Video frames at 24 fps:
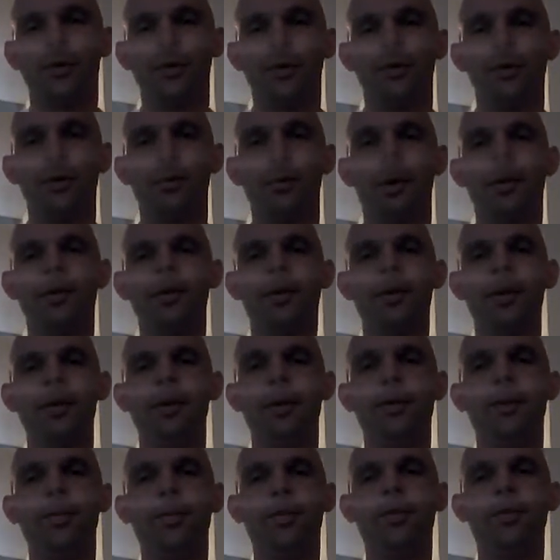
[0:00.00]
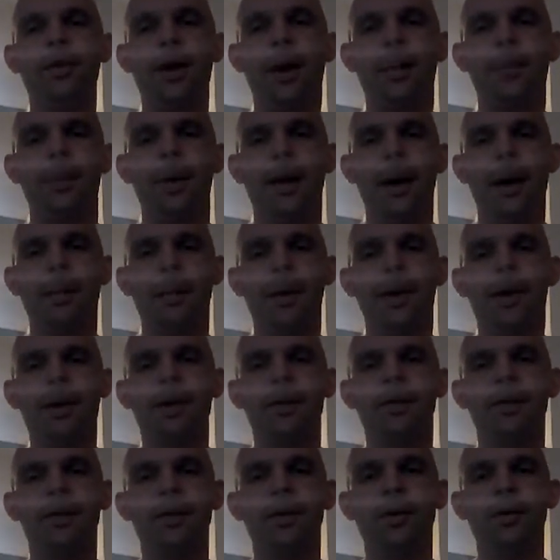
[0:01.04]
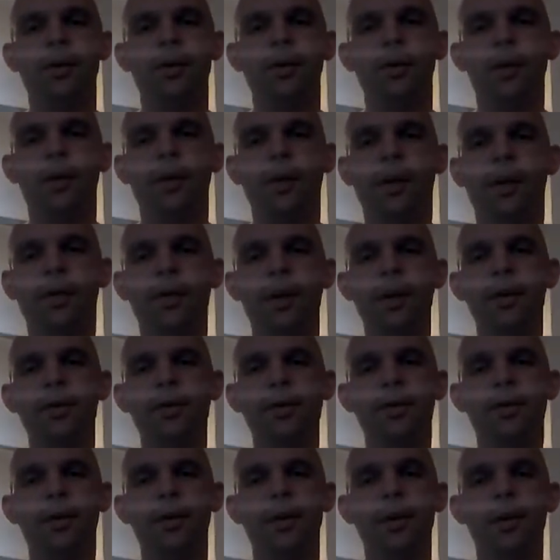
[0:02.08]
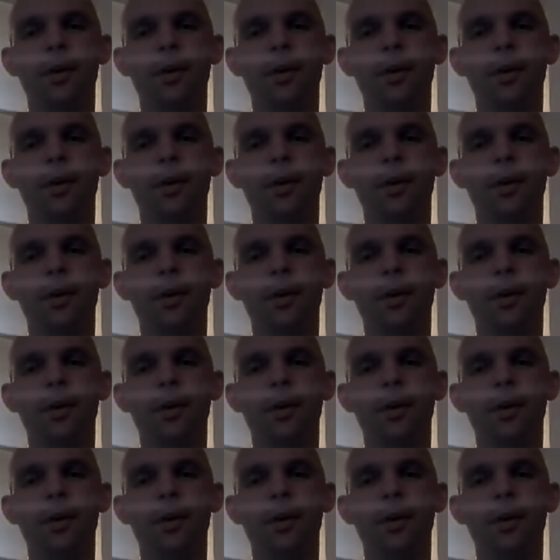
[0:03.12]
So basically, this is what's happening. You're going like this.